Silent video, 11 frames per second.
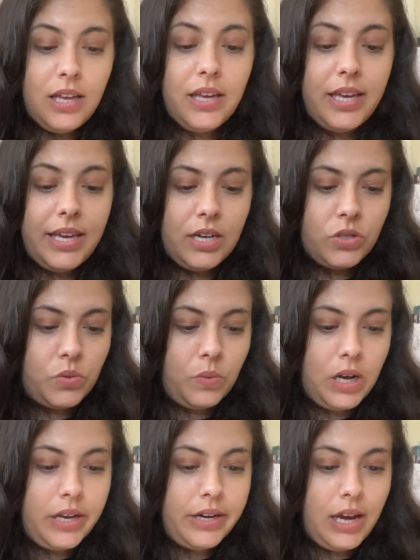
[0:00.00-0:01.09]
Here's
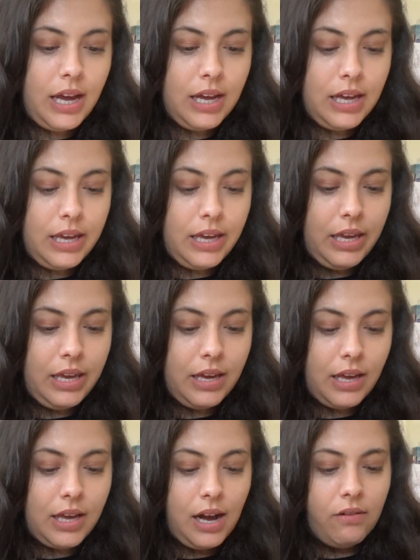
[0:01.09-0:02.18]
one. I
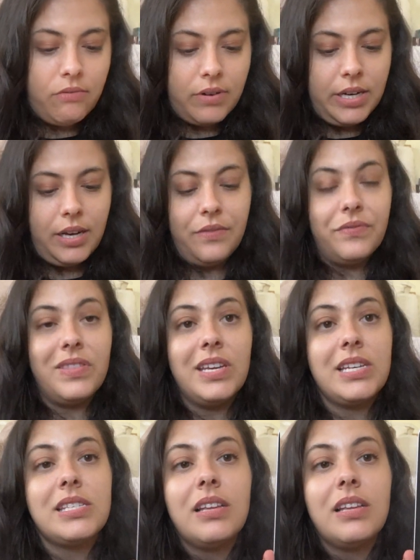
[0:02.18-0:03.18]
got rid of this